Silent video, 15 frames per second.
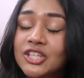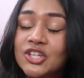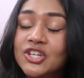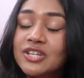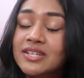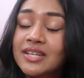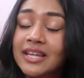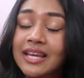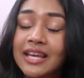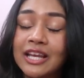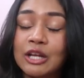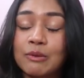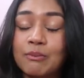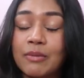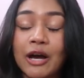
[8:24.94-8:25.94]
Just
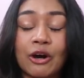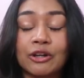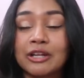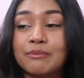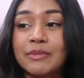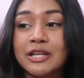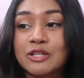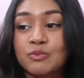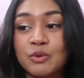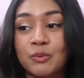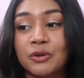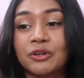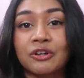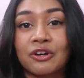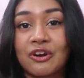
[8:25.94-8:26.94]
thinking about it makes me
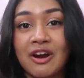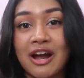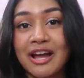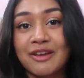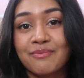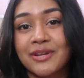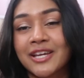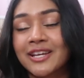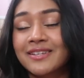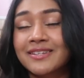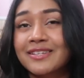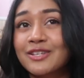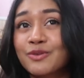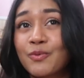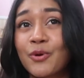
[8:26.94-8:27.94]
want to cry because
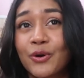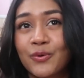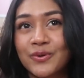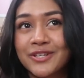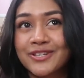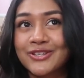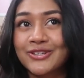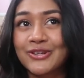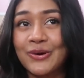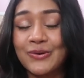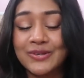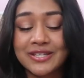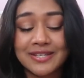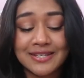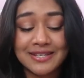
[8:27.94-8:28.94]
this book was
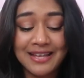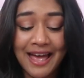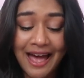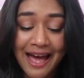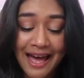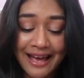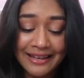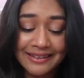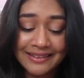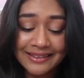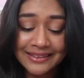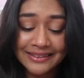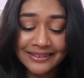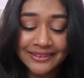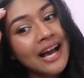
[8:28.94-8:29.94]
so sad.
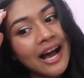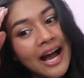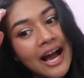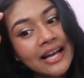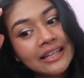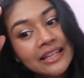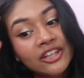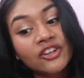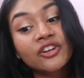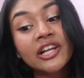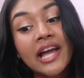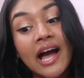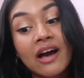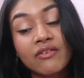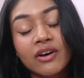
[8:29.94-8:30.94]
I
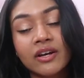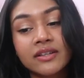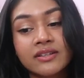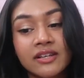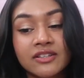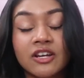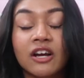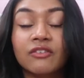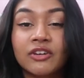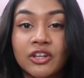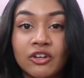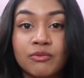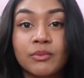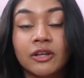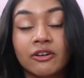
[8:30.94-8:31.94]
literally have a TikTok
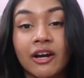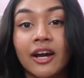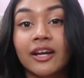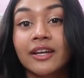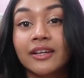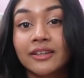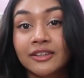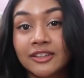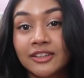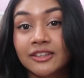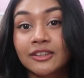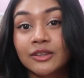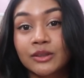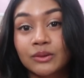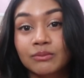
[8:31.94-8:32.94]
video of me crying,
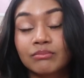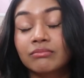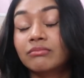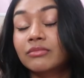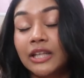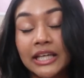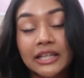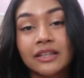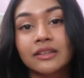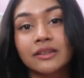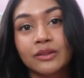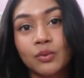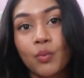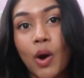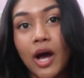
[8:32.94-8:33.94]
like,
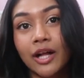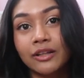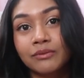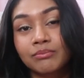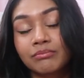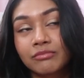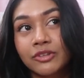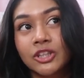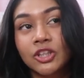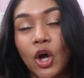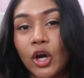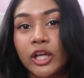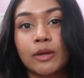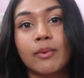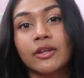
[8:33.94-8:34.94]
while
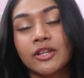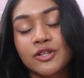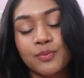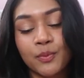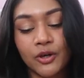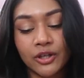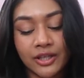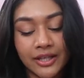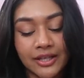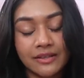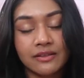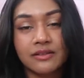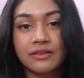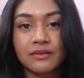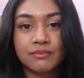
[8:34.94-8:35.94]
talking about this book.
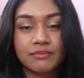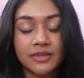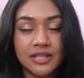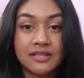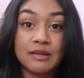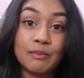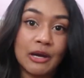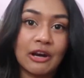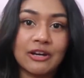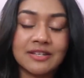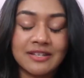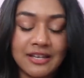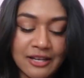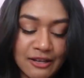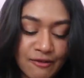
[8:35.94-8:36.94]
It's
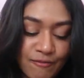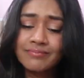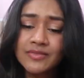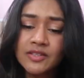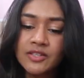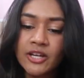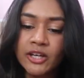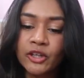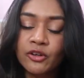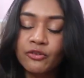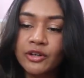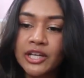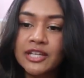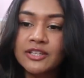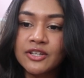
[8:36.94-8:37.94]
embarrassing. Taylor
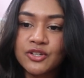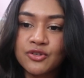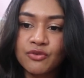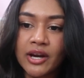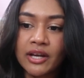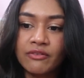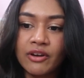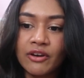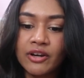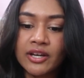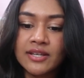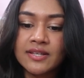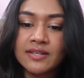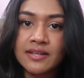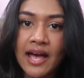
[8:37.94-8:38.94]
Reid does write
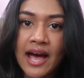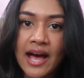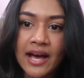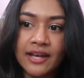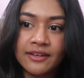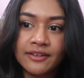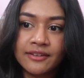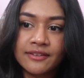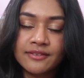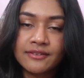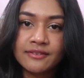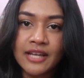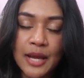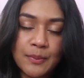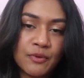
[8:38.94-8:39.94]
very sad
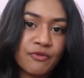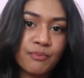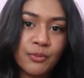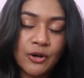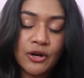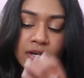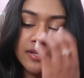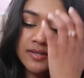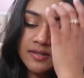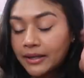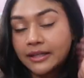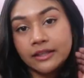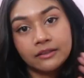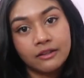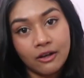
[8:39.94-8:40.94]
type of books,
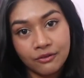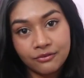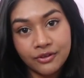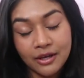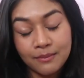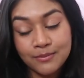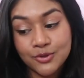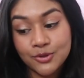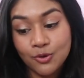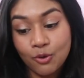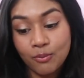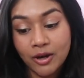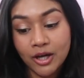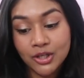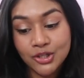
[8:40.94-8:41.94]
and I love them
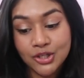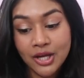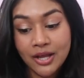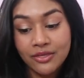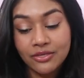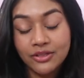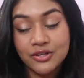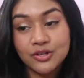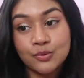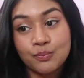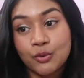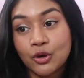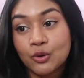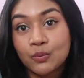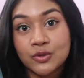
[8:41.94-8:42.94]
so much. This
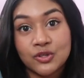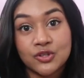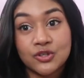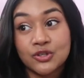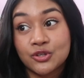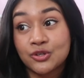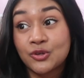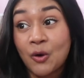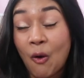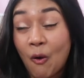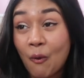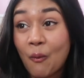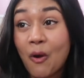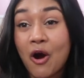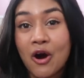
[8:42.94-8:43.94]
book was just
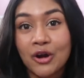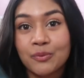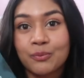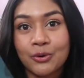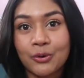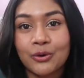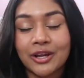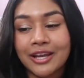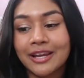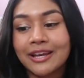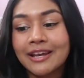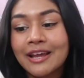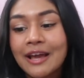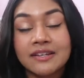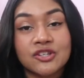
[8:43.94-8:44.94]
so
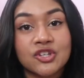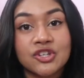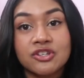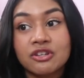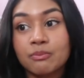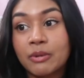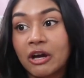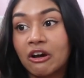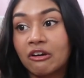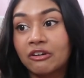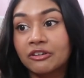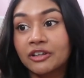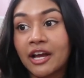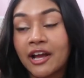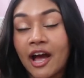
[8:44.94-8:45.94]
heartbroken. It's just
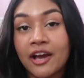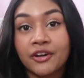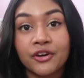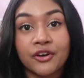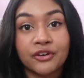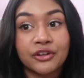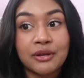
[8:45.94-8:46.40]
about a guy and a girl.